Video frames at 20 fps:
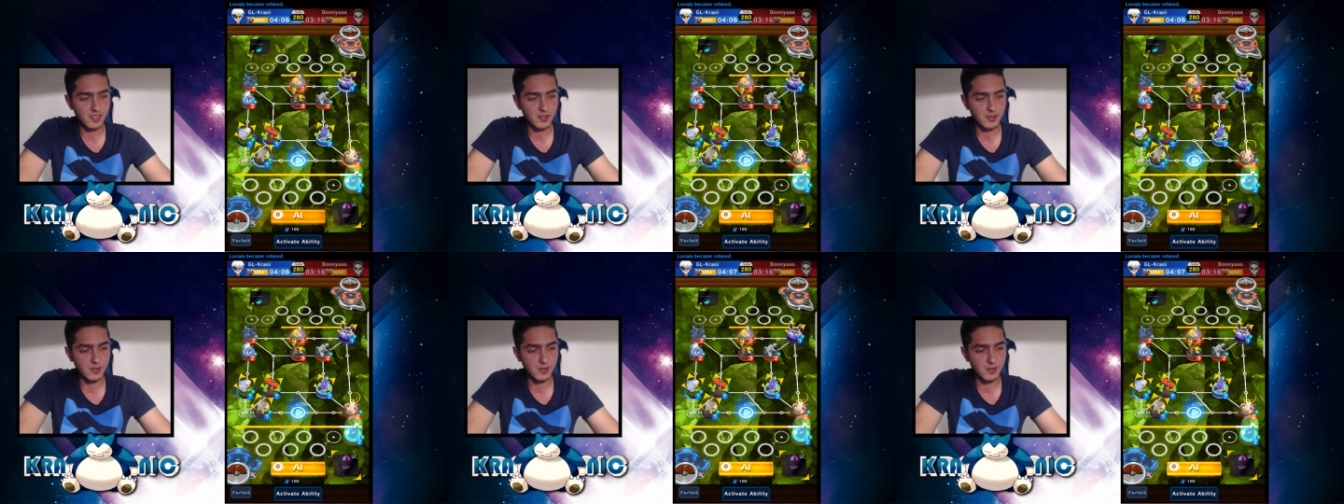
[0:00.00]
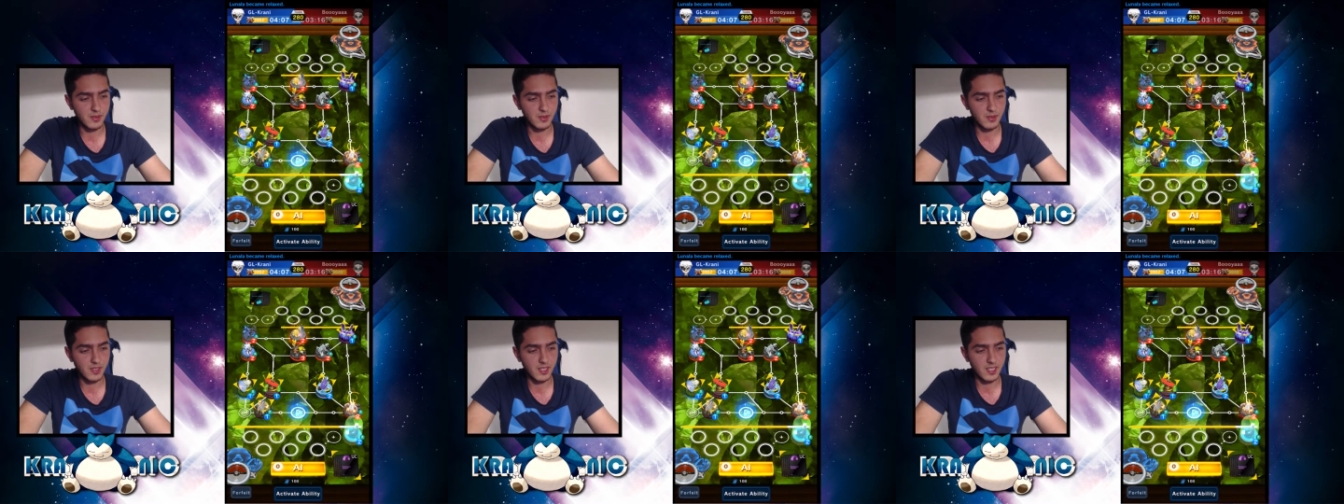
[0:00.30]
to
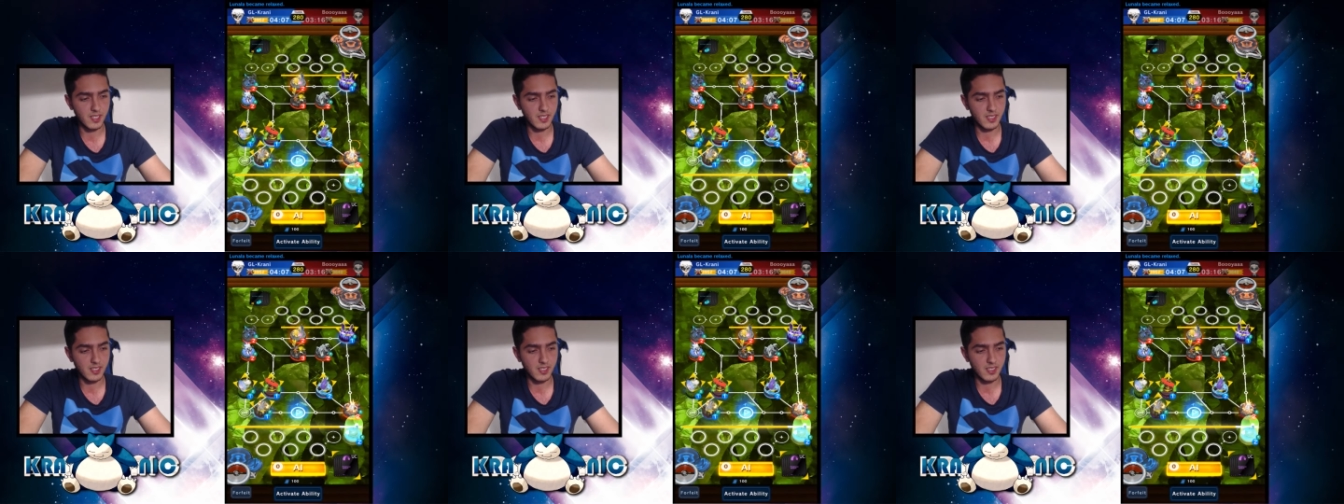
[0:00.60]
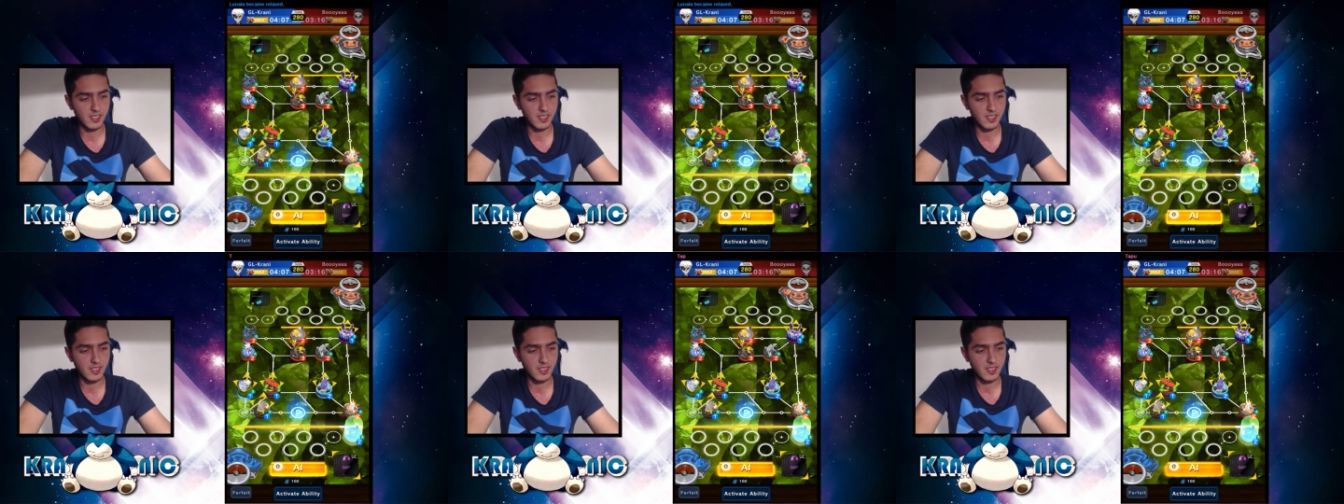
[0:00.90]
do
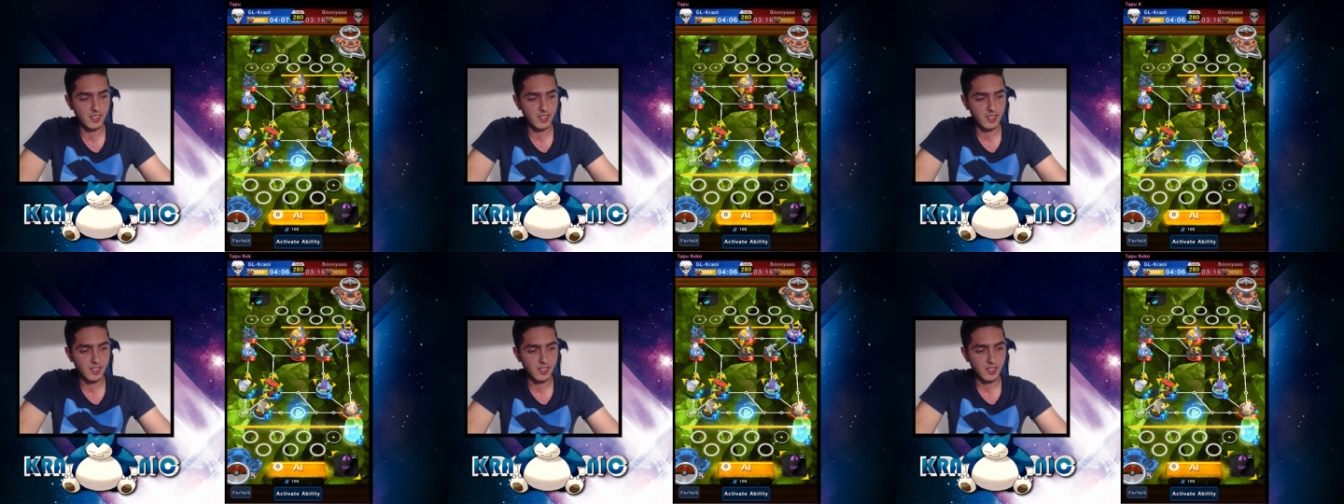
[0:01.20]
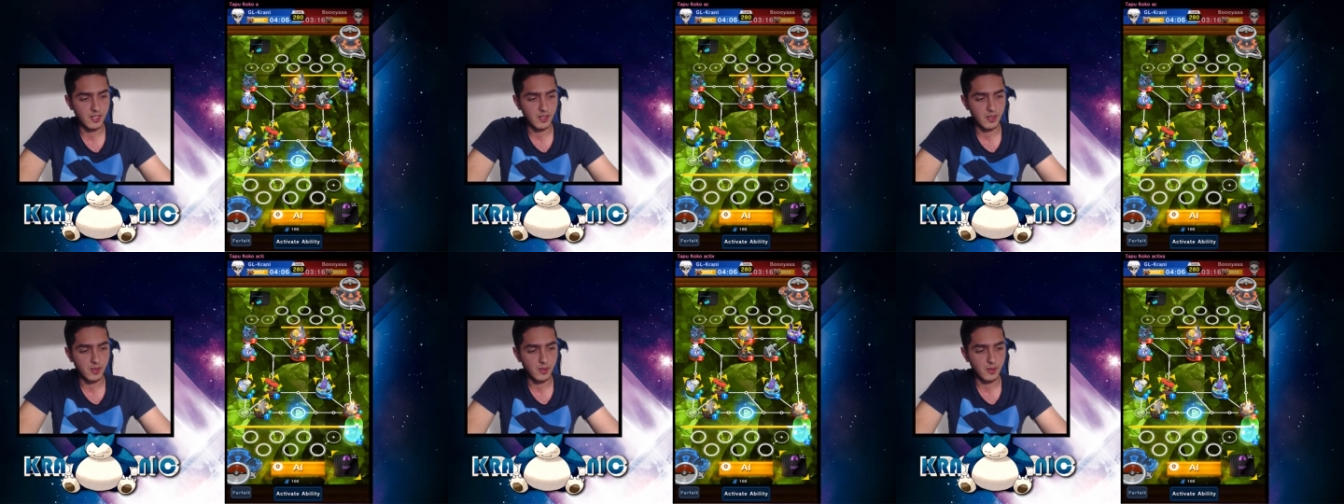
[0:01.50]

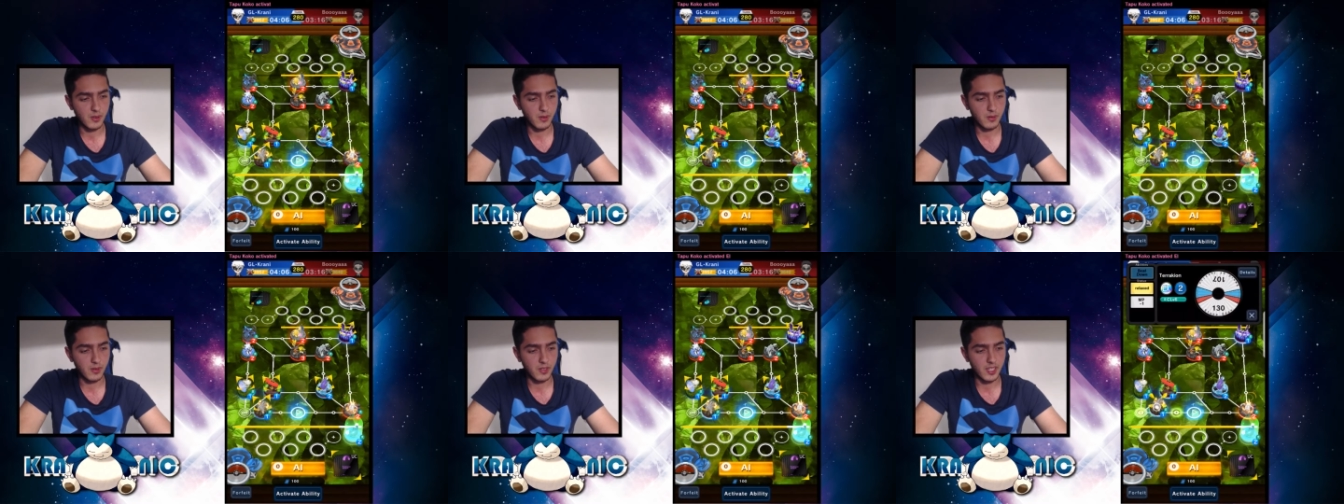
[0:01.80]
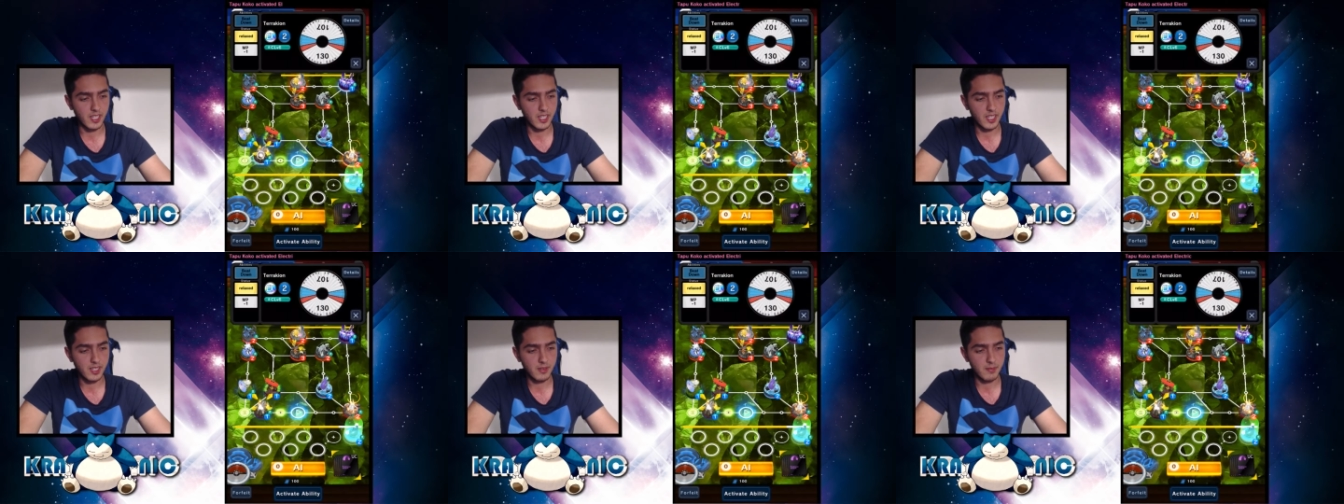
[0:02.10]
that.
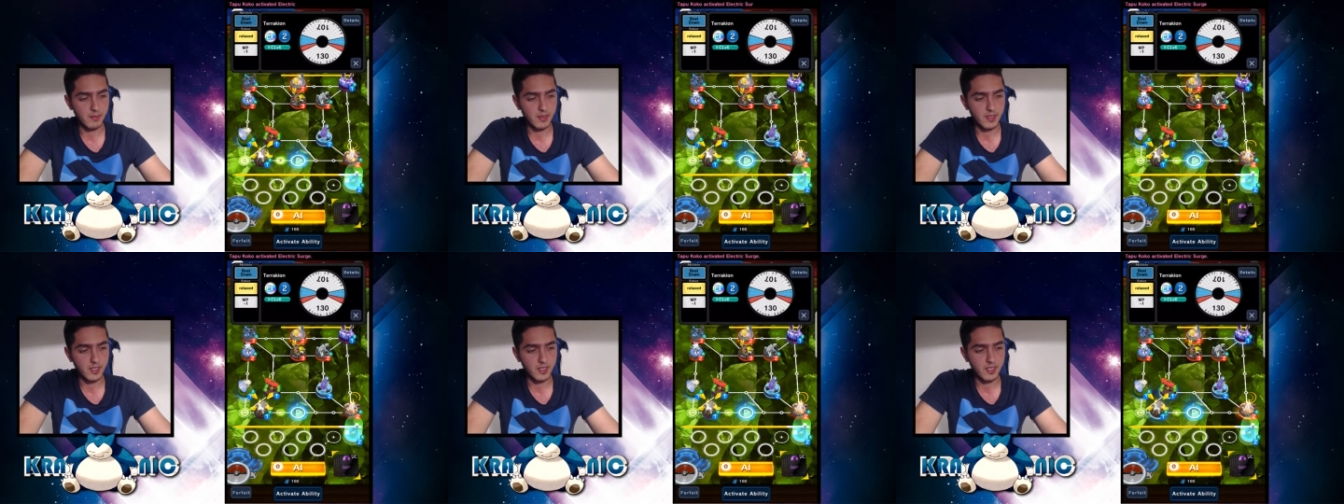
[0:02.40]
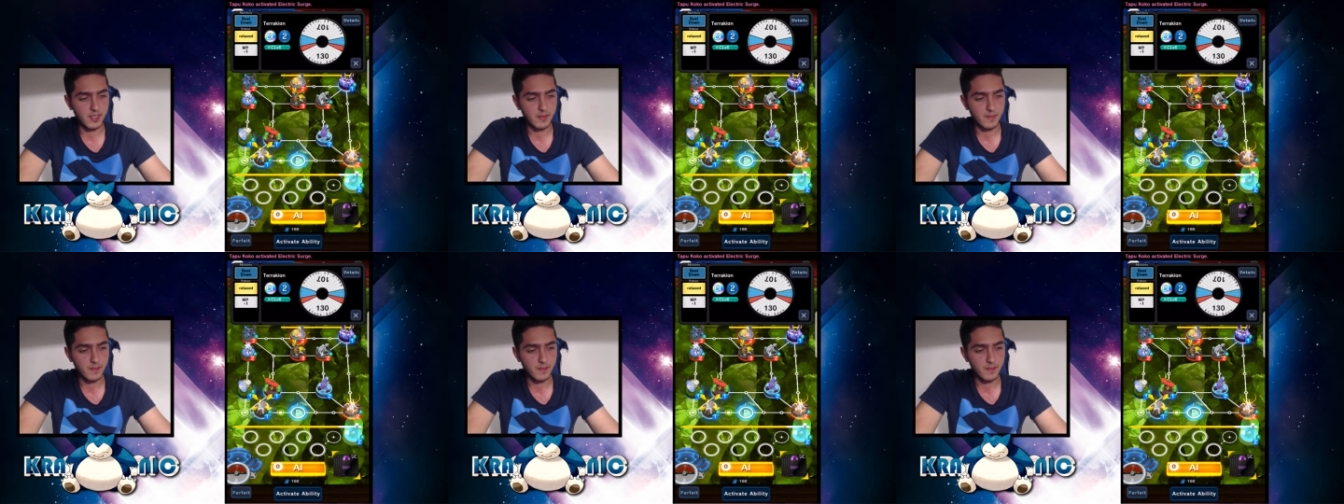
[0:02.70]
Okay, man.